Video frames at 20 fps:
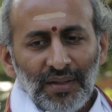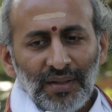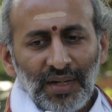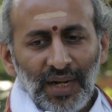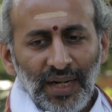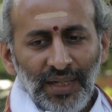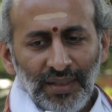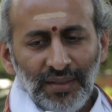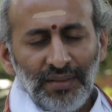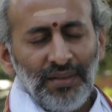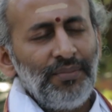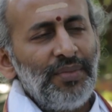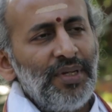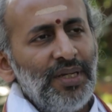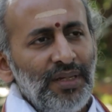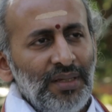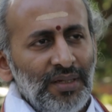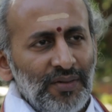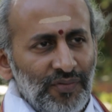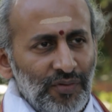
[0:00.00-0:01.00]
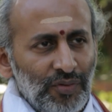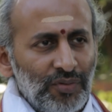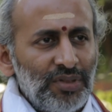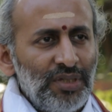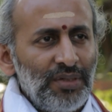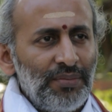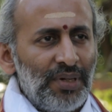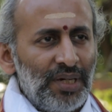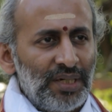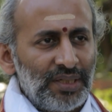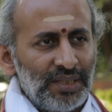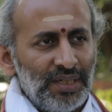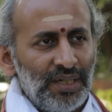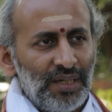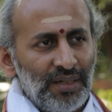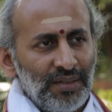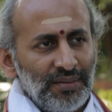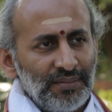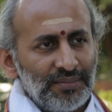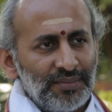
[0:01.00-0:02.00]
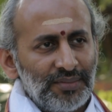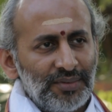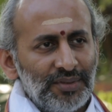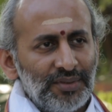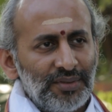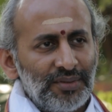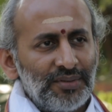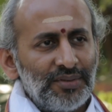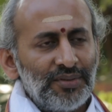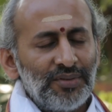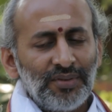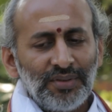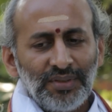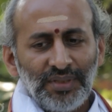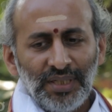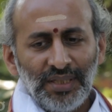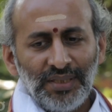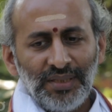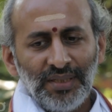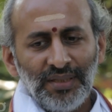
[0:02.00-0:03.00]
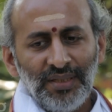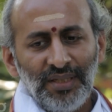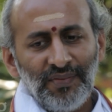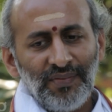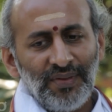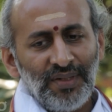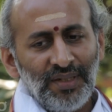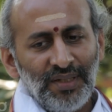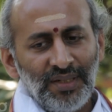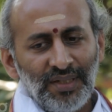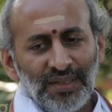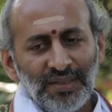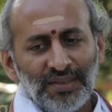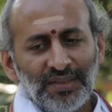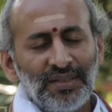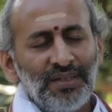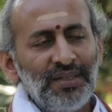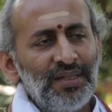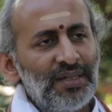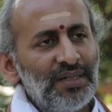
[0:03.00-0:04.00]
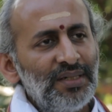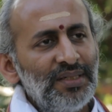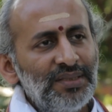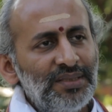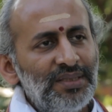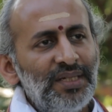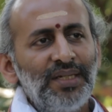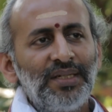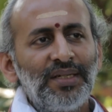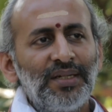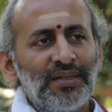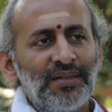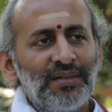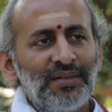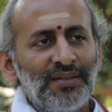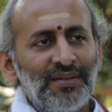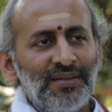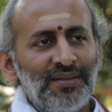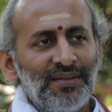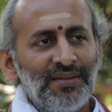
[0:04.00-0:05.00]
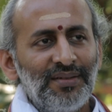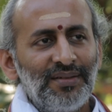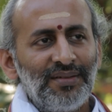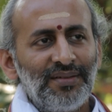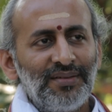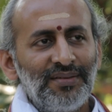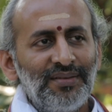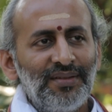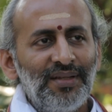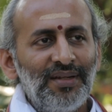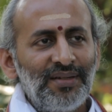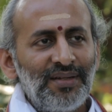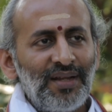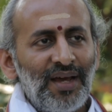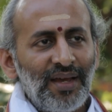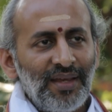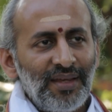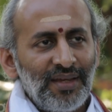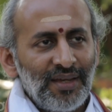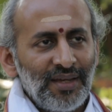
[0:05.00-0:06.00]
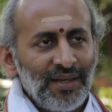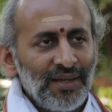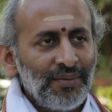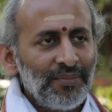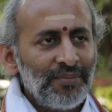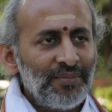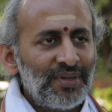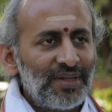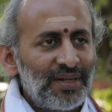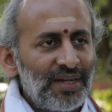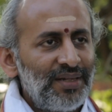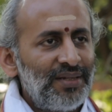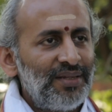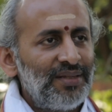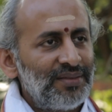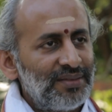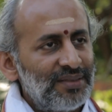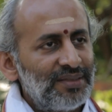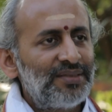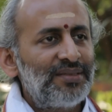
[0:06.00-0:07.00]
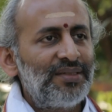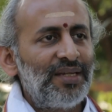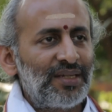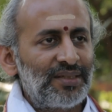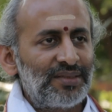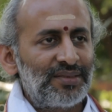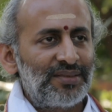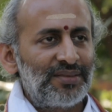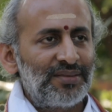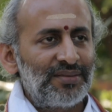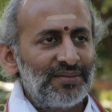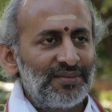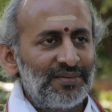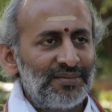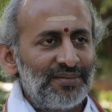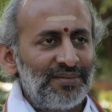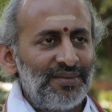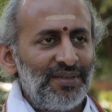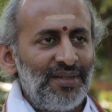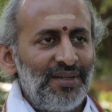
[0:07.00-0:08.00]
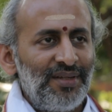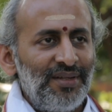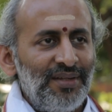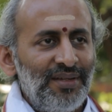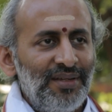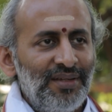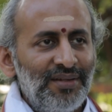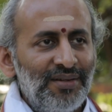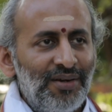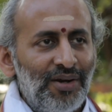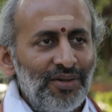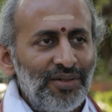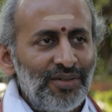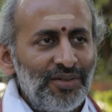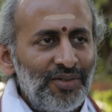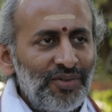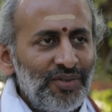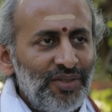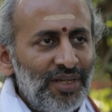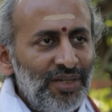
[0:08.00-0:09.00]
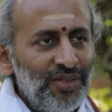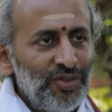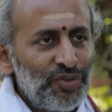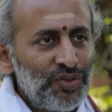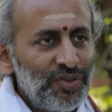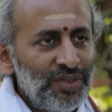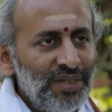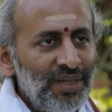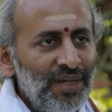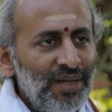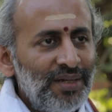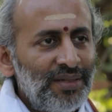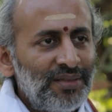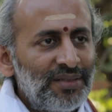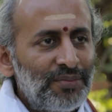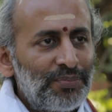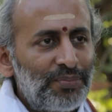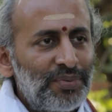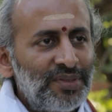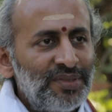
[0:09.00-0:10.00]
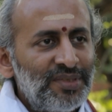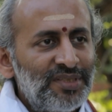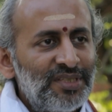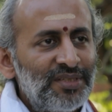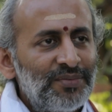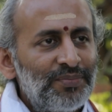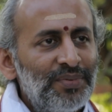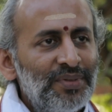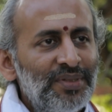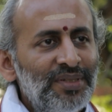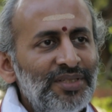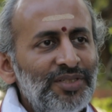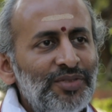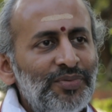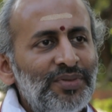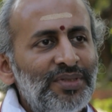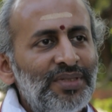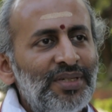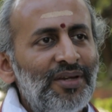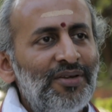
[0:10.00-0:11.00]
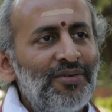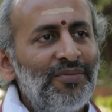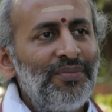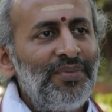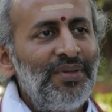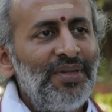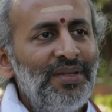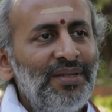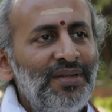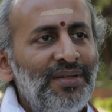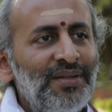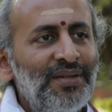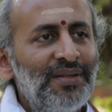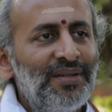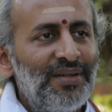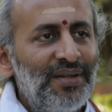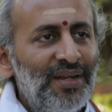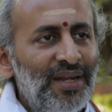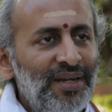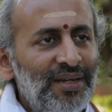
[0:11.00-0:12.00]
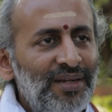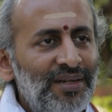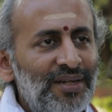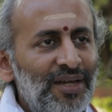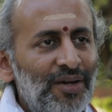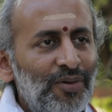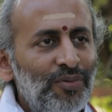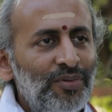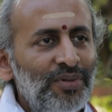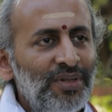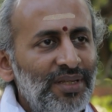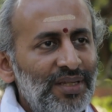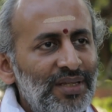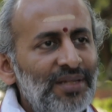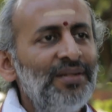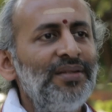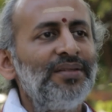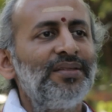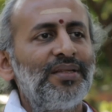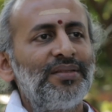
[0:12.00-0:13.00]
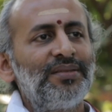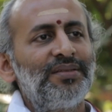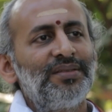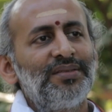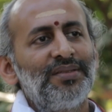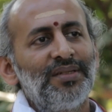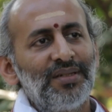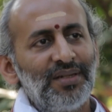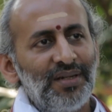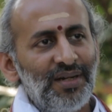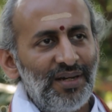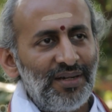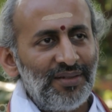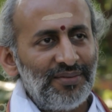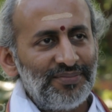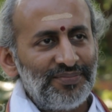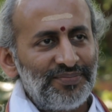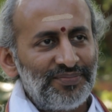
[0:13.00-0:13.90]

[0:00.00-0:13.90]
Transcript: right at the beginning of Yuktibhasa, so Jeshtadeva has clearly stated that I am writing this text in order to elucidate the principles which have been laid down in Tantrasangraha.